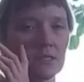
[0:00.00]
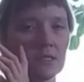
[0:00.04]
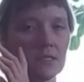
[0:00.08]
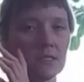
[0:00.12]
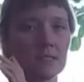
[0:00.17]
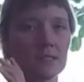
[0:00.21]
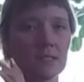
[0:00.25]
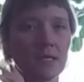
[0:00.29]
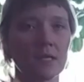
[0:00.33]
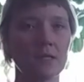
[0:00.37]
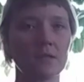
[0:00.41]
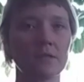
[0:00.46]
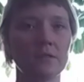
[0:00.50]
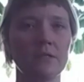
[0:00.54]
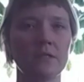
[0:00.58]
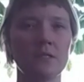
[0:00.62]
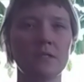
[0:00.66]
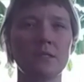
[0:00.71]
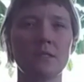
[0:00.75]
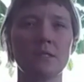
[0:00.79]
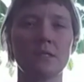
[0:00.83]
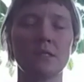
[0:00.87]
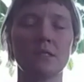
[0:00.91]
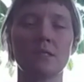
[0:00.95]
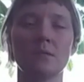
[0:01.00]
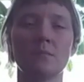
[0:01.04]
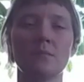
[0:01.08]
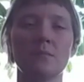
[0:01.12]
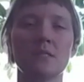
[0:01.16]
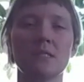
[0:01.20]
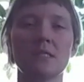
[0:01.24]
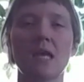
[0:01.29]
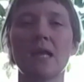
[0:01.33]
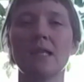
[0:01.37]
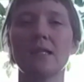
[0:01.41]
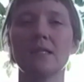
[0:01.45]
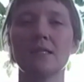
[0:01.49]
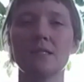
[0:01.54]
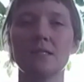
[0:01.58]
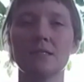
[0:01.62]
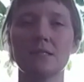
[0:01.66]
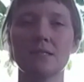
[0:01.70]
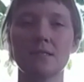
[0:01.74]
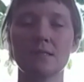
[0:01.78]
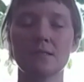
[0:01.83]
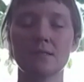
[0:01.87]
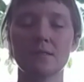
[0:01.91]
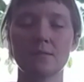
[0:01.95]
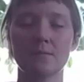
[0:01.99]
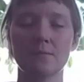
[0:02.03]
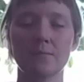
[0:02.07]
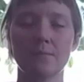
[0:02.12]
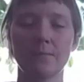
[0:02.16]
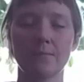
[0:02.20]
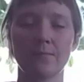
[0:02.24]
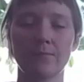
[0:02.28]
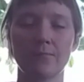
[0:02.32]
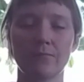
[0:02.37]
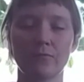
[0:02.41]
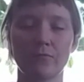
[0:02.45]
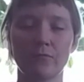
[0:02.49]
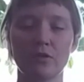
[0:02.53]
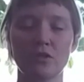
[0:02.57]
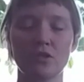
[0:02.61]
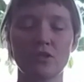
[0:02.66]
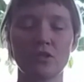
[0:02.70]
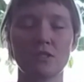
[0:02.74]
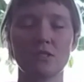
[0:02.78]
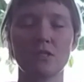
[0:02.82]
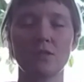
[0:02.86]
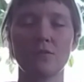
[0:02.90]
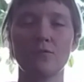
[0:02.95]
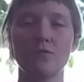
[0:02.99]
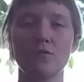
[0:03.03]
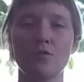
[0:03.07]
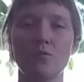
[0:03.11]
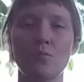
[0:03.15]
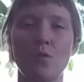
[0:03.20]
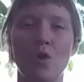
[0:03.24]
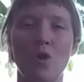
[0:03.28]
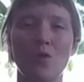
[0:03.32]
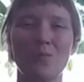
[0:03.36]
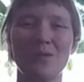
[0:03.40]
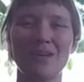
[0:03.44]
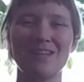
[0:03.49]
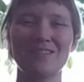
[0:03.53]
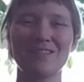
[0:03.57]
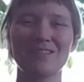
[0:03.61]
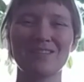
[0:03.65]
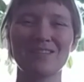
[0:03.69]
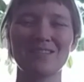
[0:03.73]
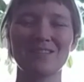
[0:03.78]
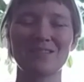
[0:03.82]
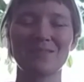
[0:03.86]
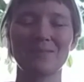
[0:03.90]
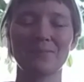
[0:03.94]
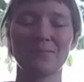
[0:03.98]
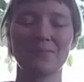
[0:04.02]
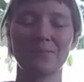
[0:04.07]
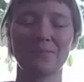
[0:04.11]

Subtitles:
going to settle into some silence for just a few moments.